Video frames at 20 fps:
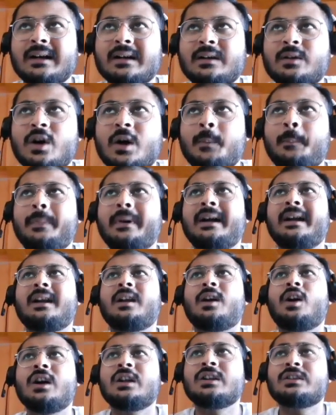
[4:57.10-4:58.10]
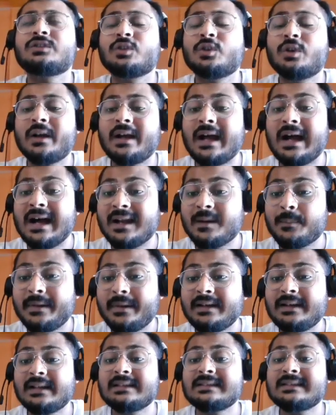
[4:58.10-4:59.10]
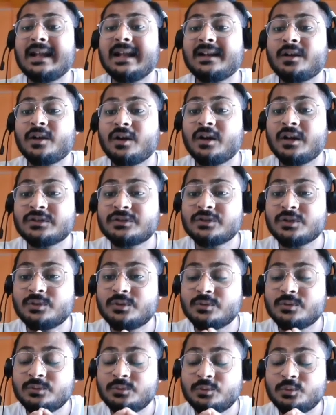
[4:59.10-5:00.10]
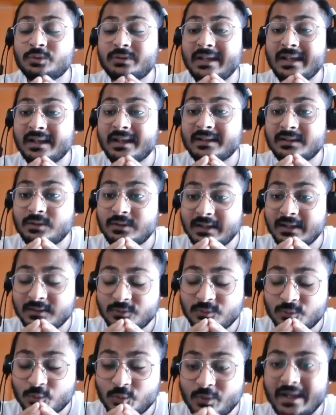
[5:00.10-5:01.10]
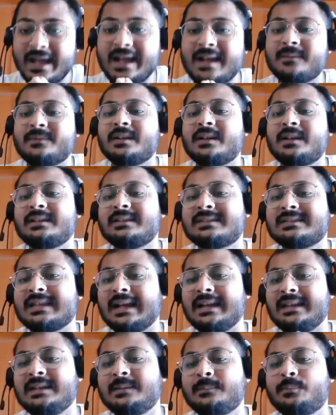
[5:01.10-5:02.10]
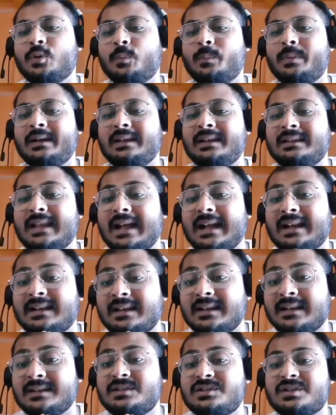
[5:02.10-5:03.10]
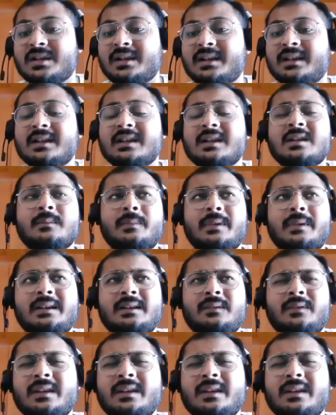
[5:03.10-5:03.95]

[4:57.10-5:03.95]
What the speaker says: copper also are metals, and also they do have the shining property, that luster. But